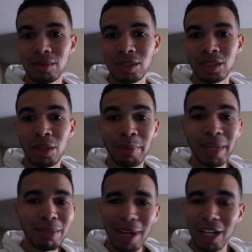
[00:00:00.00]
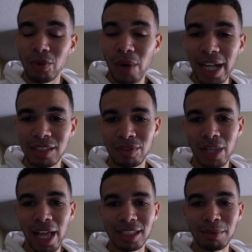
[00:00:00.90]
submitted my grades for
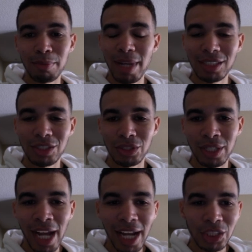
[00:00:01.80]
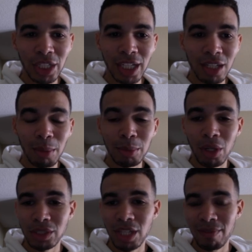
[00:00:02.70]
last semester, and I actually get a couple
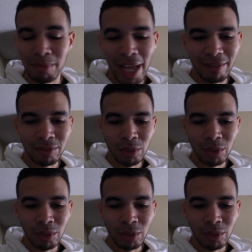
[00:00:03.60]
$1 off from that.